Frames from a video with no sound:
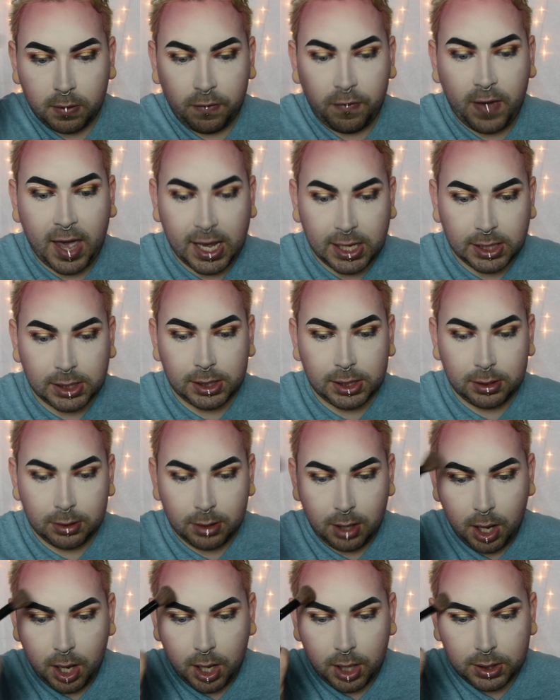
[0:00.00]
face.
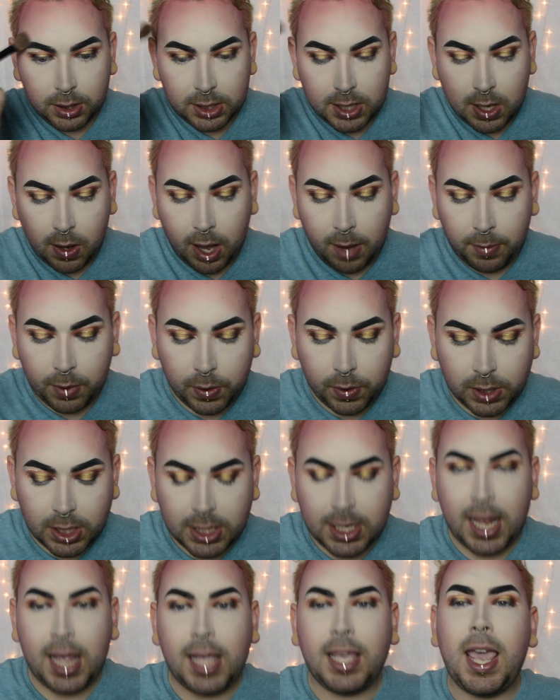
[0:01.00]
So I'm going to
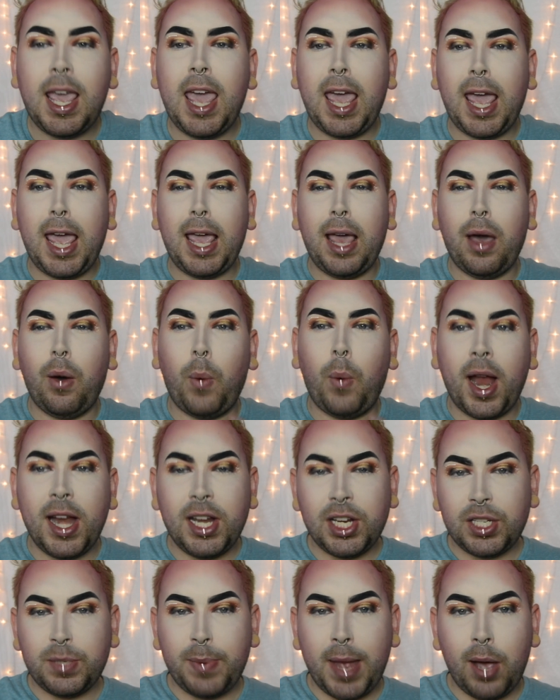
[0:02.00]
take a
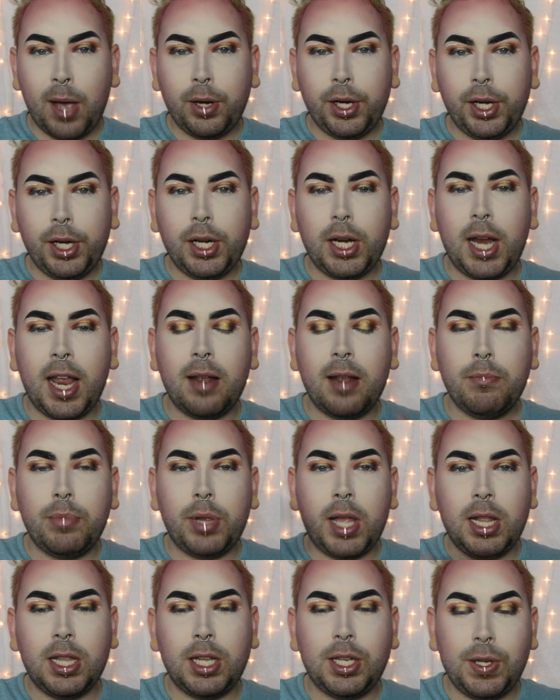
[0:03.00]
whitish powder and
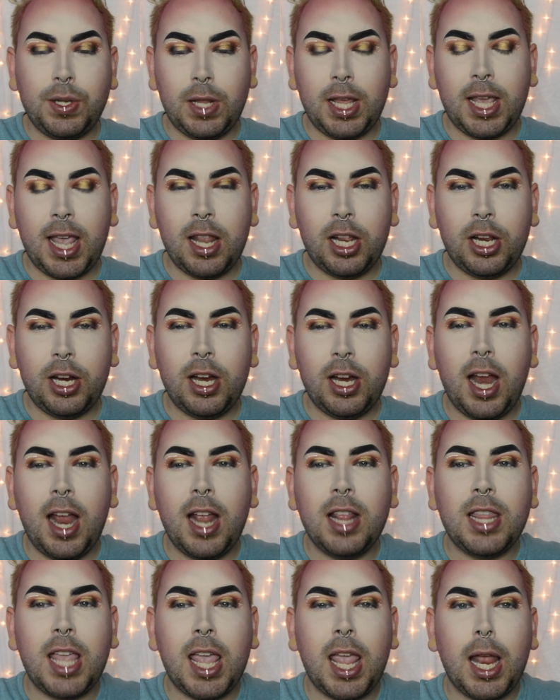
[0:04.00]
blend the two together,
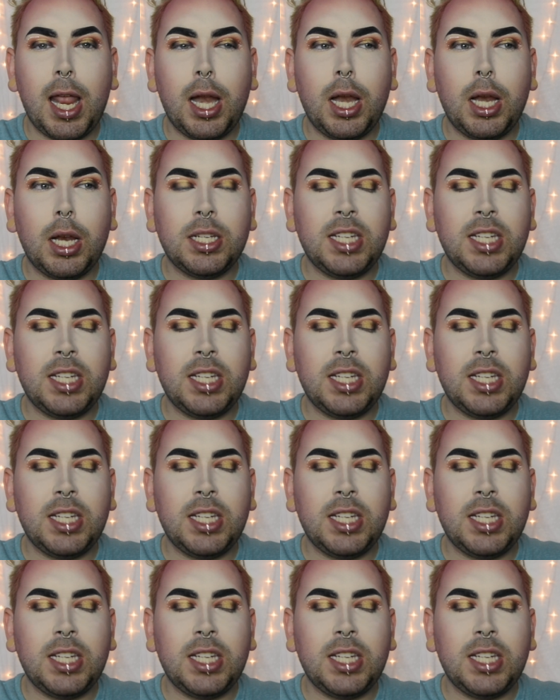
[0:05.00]
and then